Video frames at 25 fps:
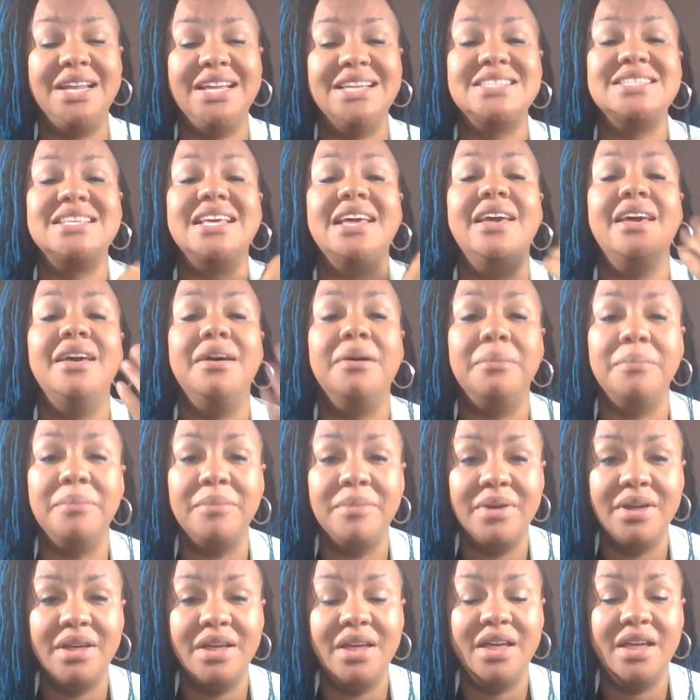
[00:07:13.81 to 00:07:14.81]
It's him
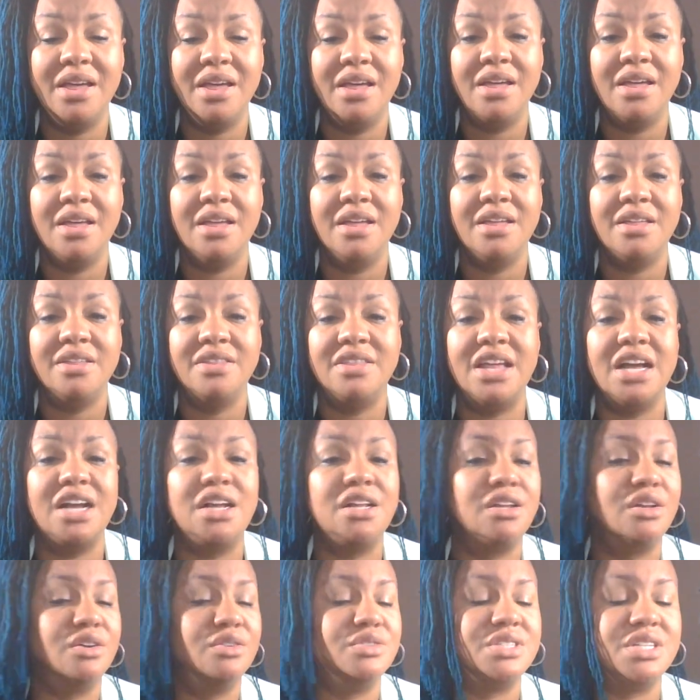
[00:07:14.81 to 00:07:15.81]
that
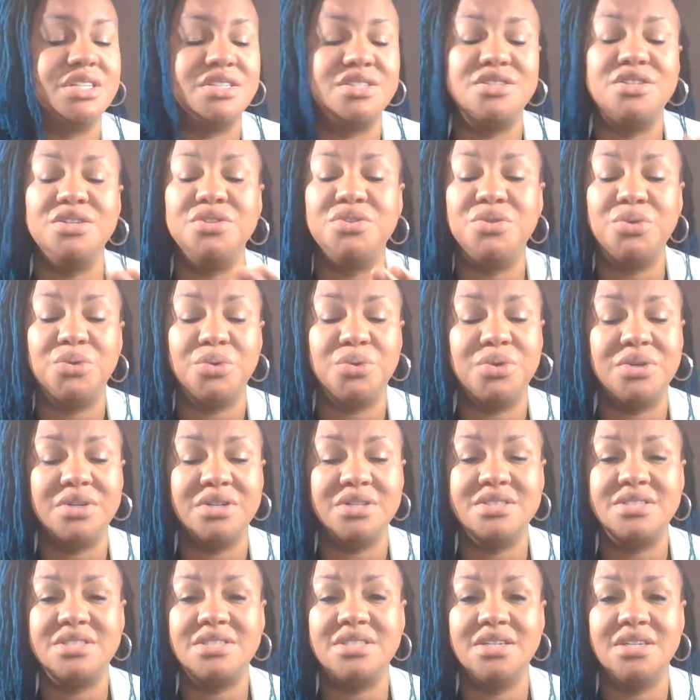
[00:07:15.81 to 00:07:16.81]
closes the
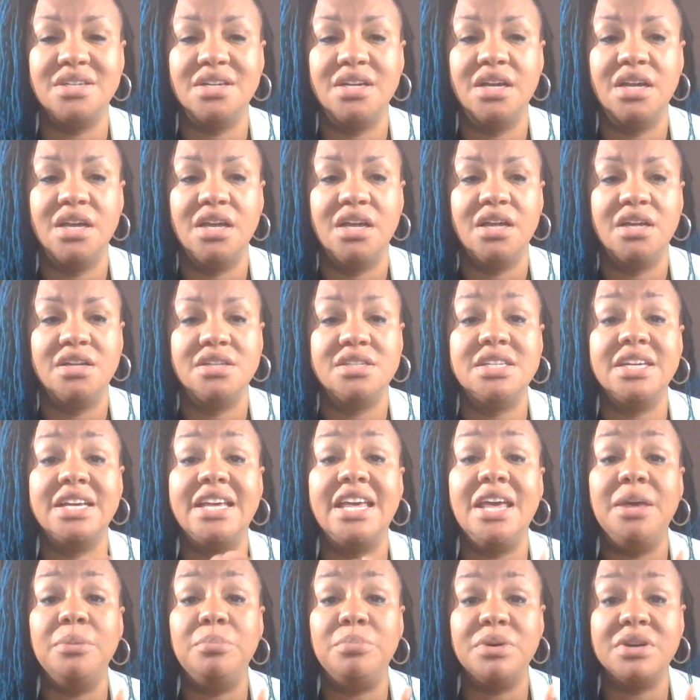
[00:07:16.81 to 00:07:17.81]
doors to
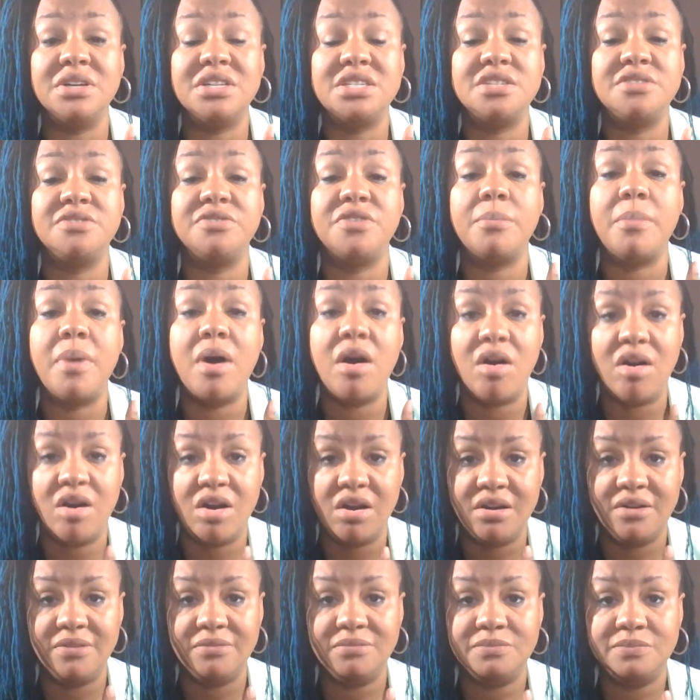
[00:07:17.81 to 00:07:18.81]
keep us from
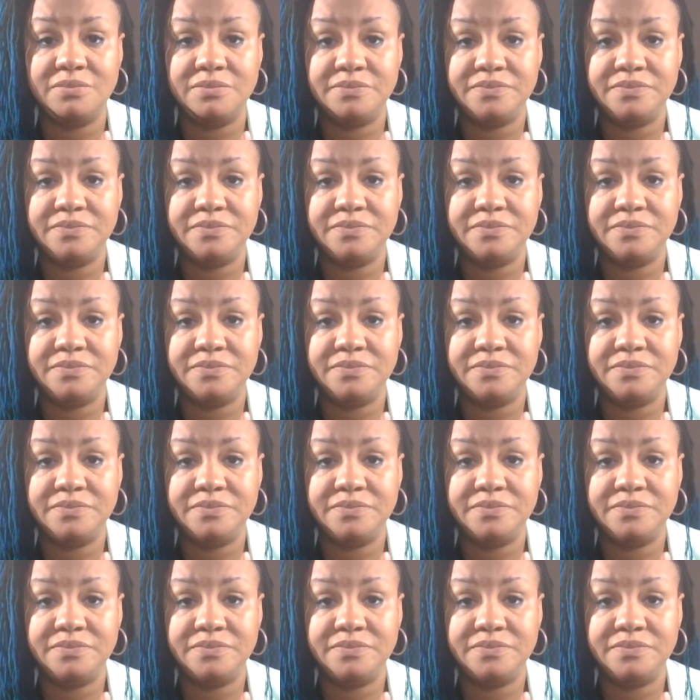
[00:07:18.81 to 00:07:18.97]
harm.